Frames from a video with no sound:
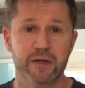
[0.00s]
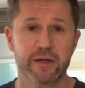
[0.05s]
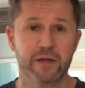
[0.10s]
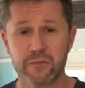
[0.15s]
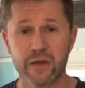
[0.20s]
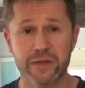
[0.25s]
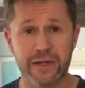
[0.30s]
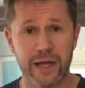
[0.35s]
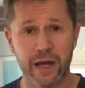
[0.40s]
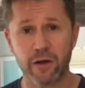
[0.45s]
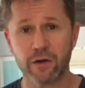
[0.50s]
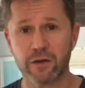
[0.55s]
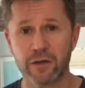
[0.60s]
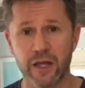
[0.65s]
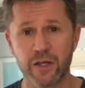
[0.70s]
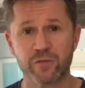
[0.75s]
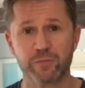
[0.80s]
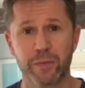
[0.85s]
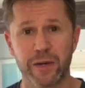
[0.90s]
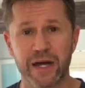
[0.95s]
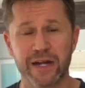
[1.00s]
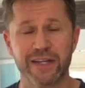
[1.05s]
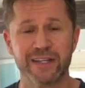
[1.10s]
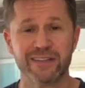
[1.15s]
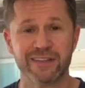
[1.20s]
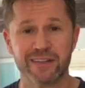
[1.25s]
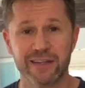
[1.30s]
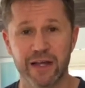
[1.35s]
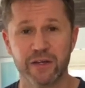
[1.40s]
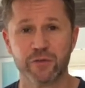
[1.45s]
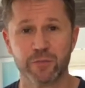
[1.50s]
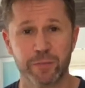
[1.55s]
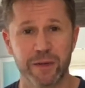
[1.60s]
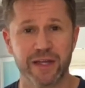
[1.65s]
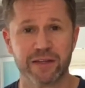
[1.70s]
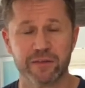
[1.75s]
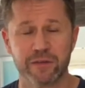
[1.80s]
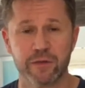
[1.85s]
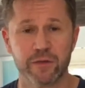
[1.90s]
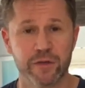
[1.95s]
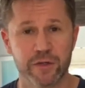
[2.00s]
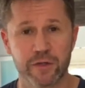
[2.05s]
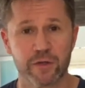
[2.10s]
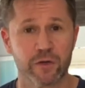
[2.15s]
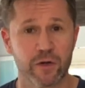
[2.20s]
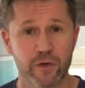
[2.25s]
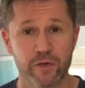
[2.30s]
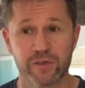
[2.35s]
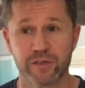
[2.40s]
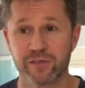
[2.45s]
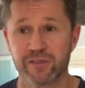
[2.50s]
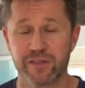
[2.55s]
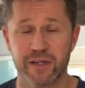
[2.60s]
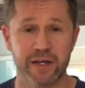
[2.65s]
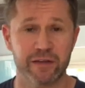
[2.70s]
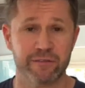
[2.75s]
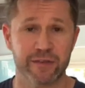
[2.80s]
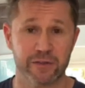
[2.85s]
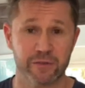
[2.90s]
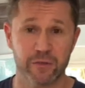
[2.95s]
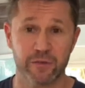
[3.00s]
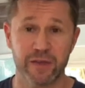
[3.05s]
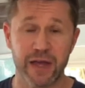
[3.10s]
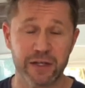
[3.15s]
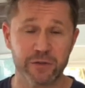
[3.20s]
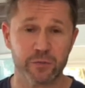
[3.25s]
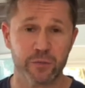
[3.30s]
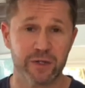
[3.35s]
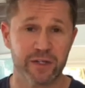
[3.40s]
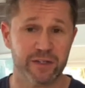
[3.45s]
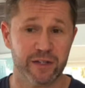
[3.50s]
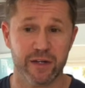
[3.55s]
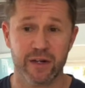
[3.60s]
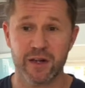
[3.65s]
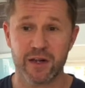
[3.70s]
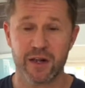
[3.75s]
An alkalized body, less bacteria grows inside of that. So that's what I did.